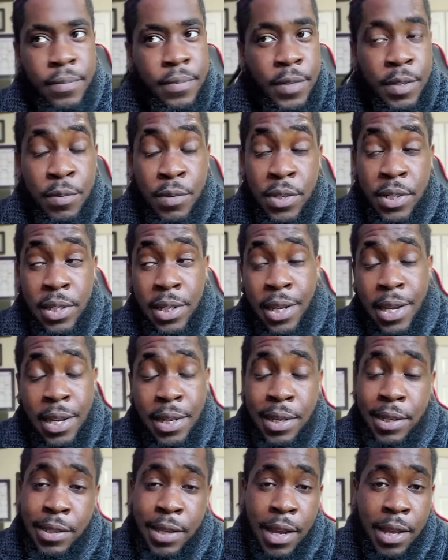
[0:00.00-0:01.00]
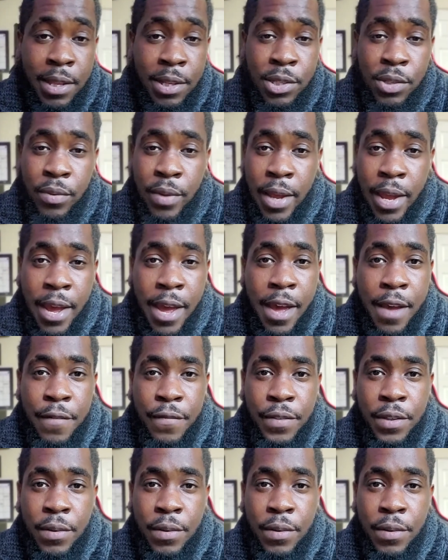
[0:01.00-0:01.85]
Really, any talent you have,